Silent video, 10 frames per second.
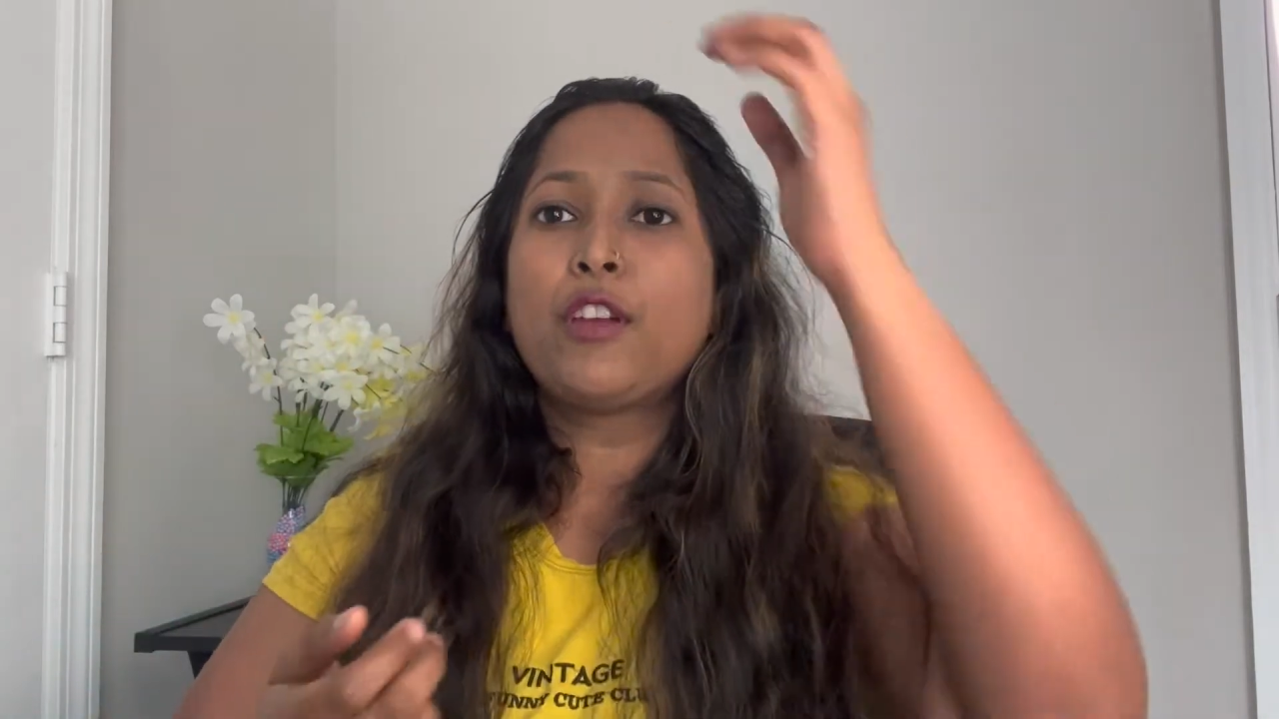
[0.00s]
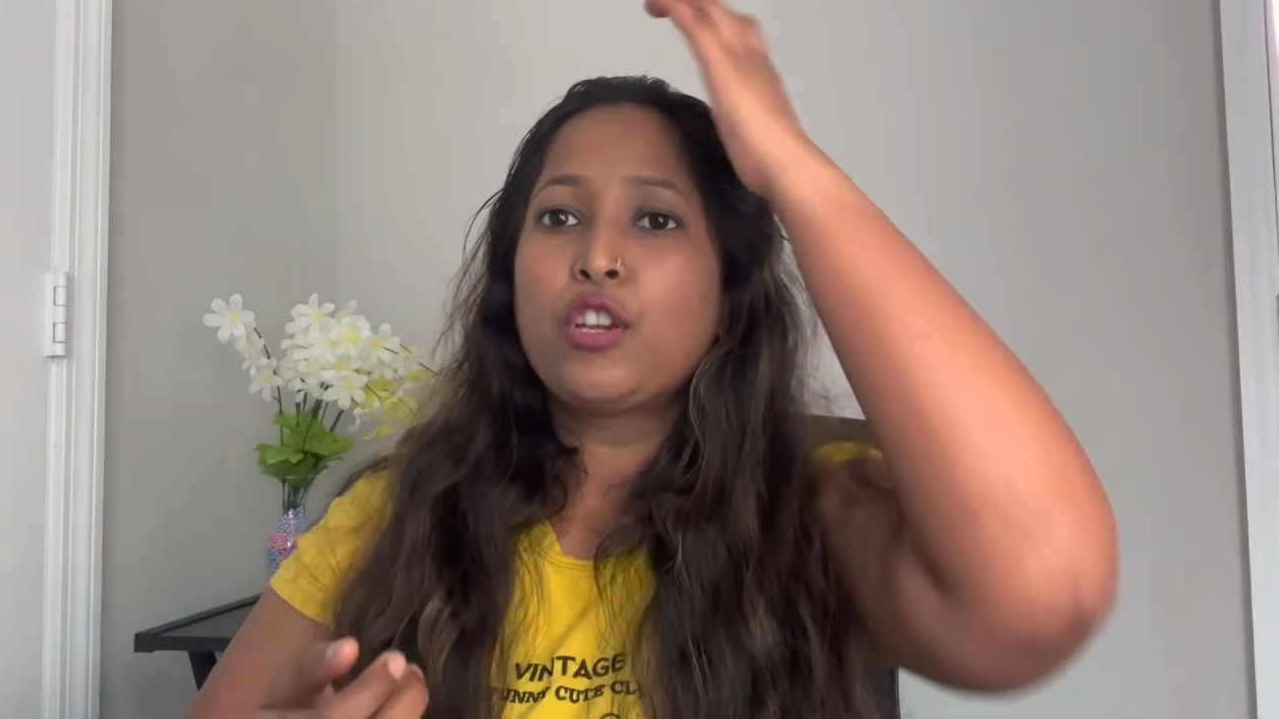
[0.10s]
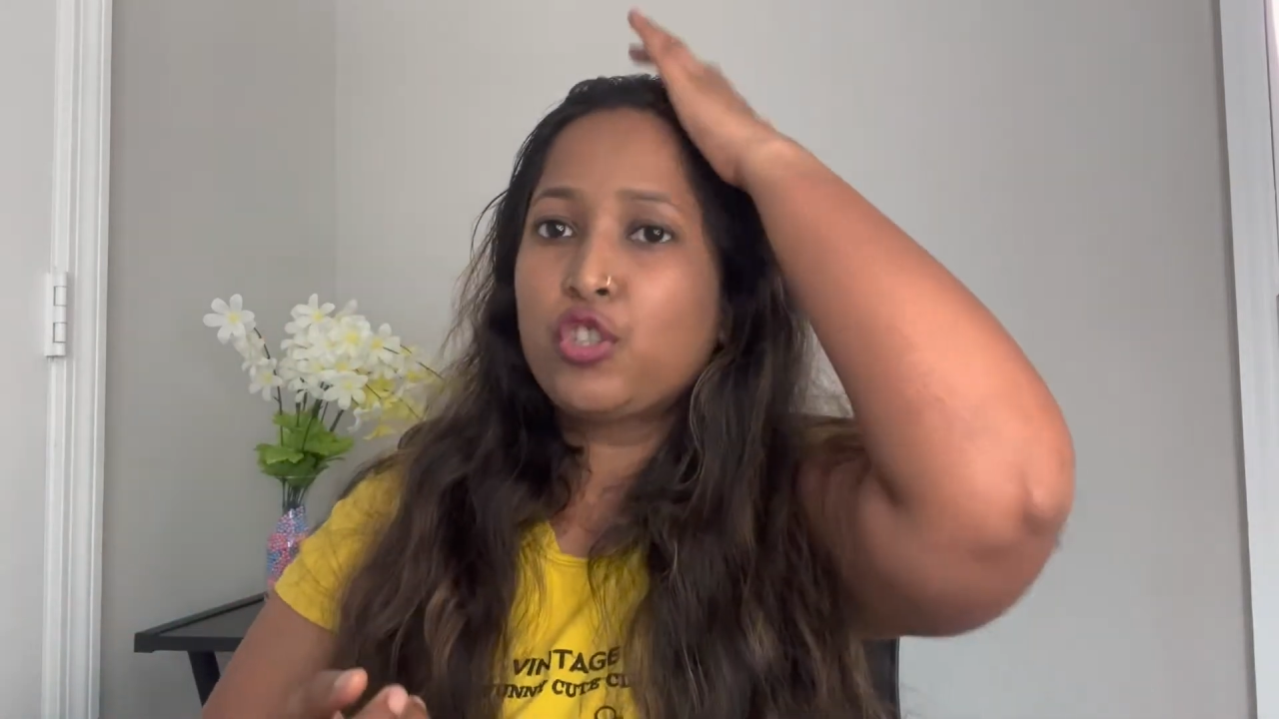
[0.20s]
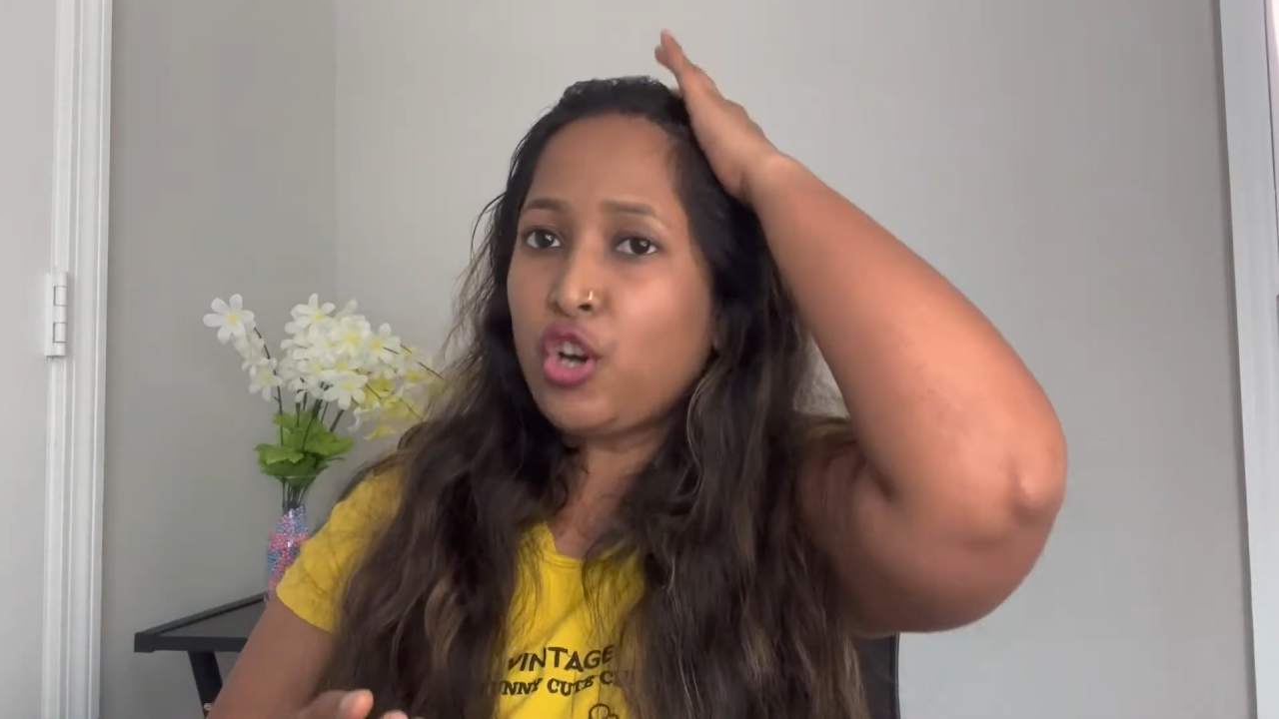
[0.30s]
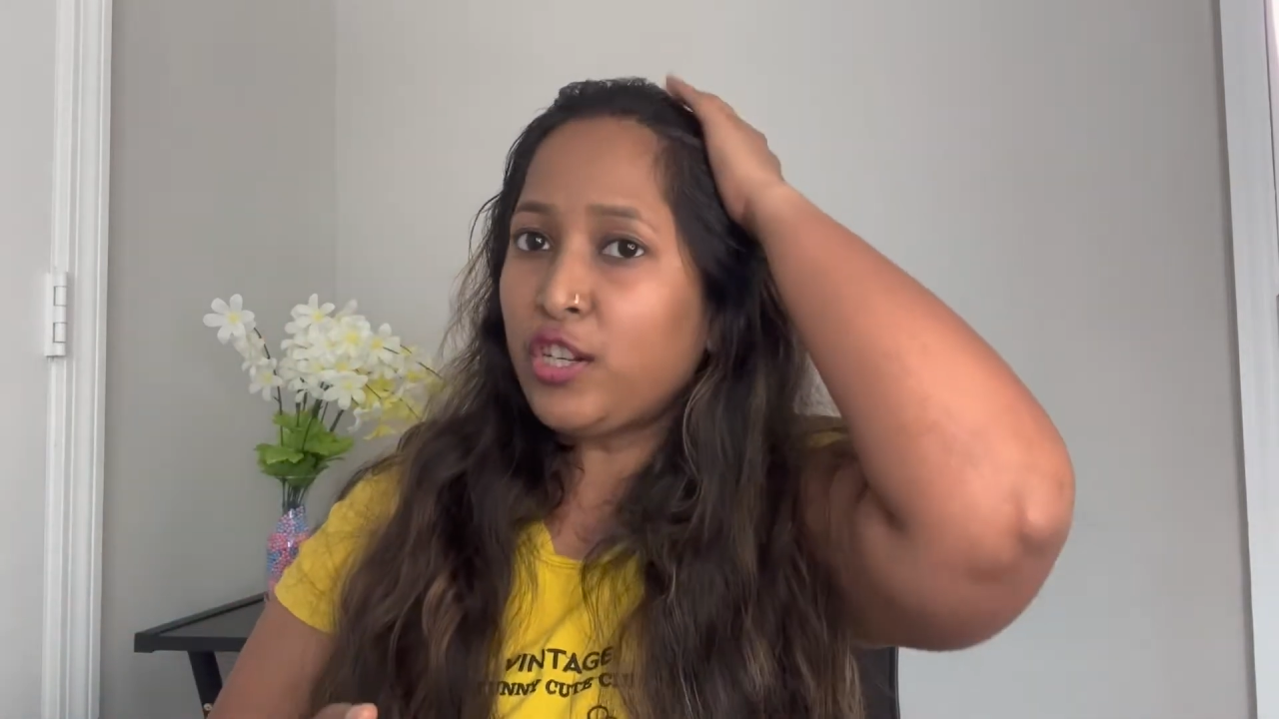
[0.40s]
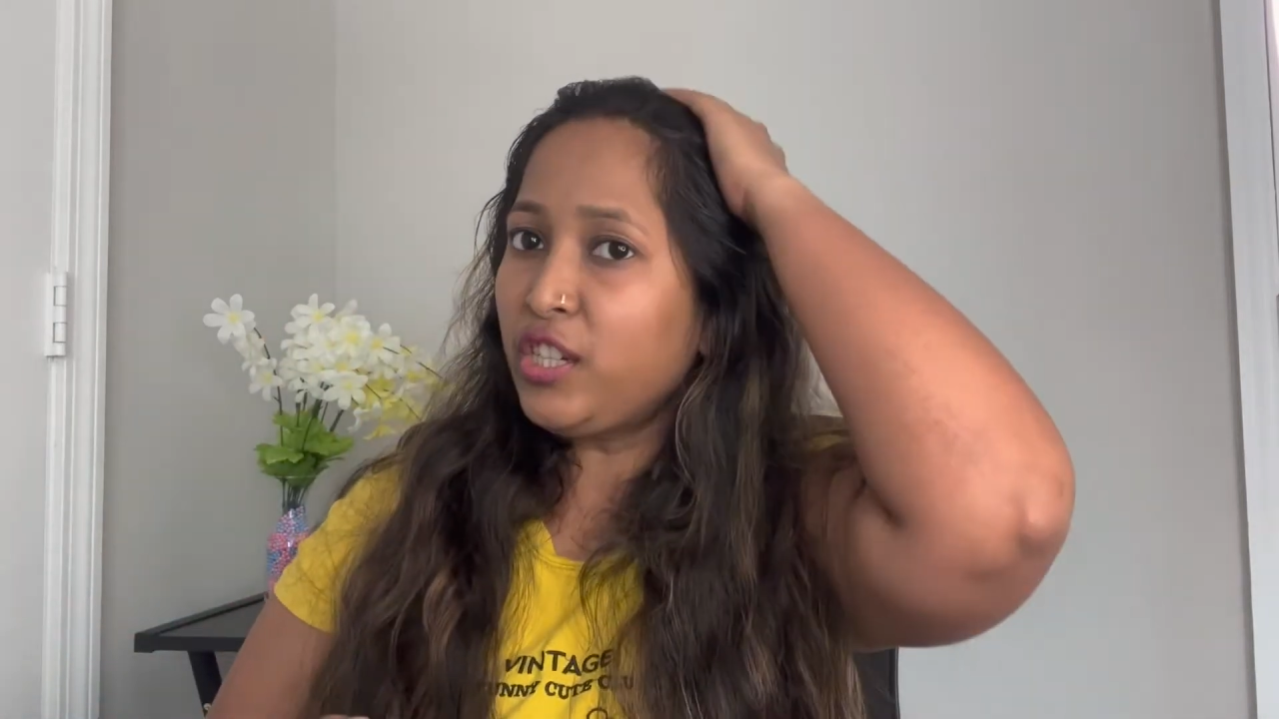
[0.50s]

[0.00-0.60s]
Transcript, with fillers: shorter